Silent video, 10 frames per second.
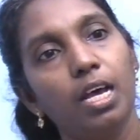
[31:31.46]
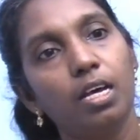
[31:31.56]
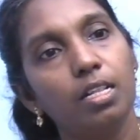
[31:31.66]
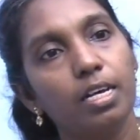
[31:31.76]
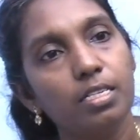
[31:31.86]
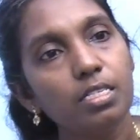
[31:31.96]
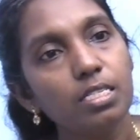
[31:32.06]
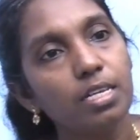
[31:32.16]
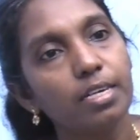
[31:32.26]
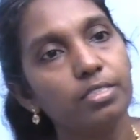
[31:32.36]
That is
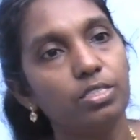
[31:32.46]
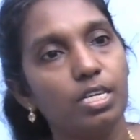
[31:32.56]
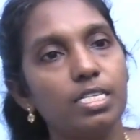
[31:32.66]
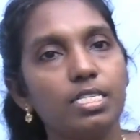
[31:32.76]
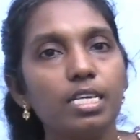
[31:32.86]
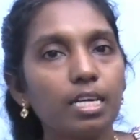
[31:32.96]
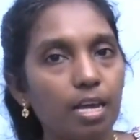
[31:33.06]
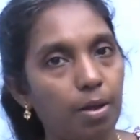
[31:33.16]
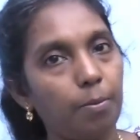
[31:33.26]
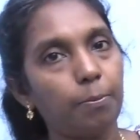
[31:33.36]

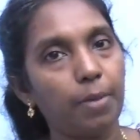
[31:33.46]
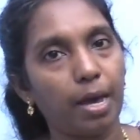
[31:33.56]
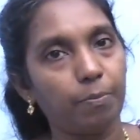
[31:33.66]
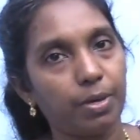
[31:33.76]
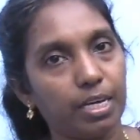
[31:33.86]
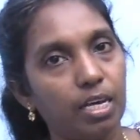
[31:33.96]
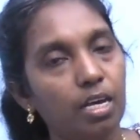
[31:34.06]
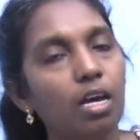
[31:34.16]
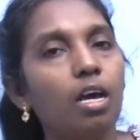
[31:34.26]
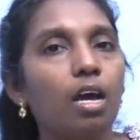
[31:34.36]
genetic mapping.
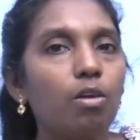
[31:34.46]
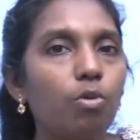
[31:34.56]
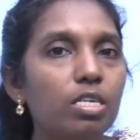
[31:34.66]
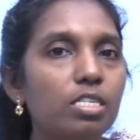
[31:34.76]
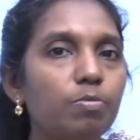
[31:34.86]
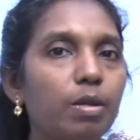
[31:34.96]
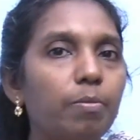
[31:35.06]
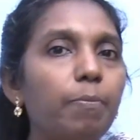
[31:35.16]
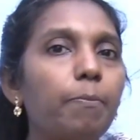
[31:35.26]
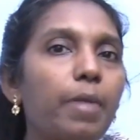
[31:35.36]
And what is meant
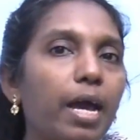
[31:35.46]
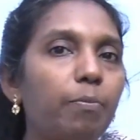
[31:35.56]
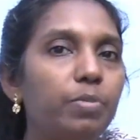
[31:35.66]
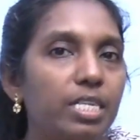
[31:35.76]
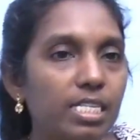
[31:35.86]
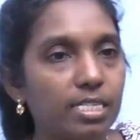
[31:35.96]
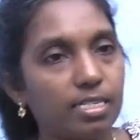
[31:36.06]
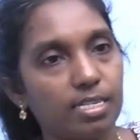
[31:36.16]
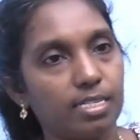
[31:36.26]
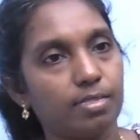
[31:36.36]
by map
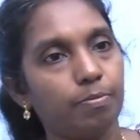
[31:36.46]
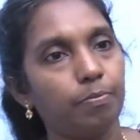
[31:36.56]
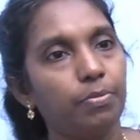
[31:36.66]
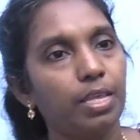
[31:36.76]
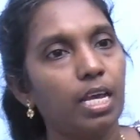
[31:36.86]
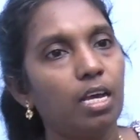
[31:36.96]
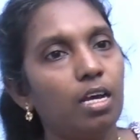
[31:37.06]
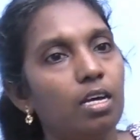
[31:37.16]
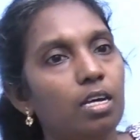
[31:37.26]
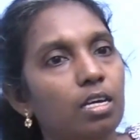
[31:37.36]
distance?
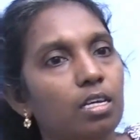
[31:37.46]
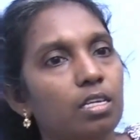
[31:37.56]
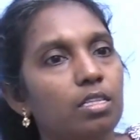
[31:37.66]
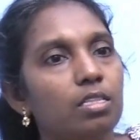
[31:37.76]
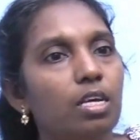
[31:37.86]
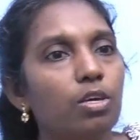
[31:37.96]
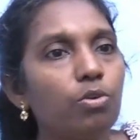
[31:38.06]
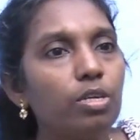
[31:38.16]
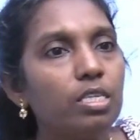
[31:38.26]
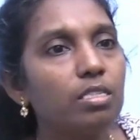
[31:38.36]
The
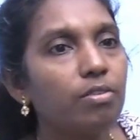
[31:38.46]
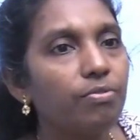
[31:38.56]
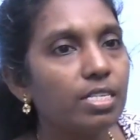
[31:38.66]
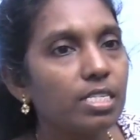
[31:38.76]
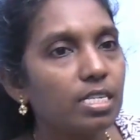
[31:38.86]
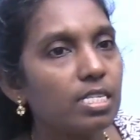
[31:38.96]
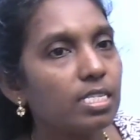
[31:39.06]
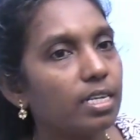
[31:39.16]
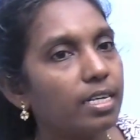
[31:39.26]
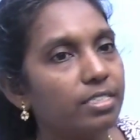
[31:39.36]
unit of distance
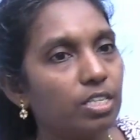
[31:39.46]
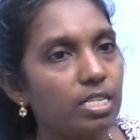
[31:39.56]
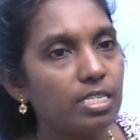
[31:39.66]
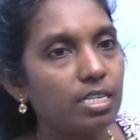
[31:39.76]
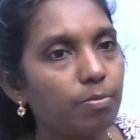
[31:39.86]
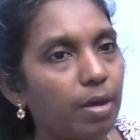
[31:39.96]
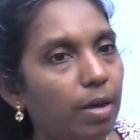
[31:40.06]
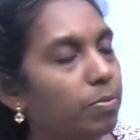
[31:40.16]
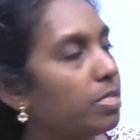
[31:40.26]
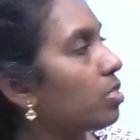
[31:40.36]
in a genetic
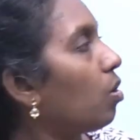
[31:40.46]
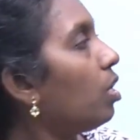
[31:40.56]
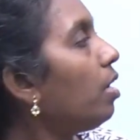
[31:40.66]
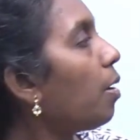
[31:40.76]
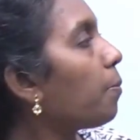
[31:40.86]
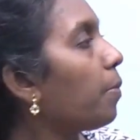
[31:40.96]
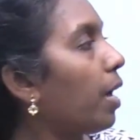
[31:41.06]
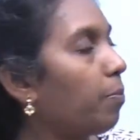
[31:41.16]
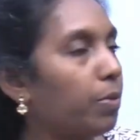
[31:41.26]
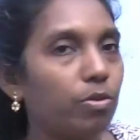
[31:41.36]
map is called
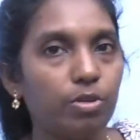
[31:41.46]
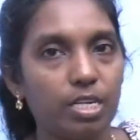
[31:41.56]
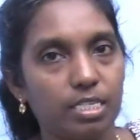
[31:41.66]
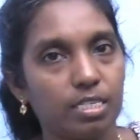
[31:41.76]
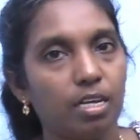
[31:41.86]
map unit.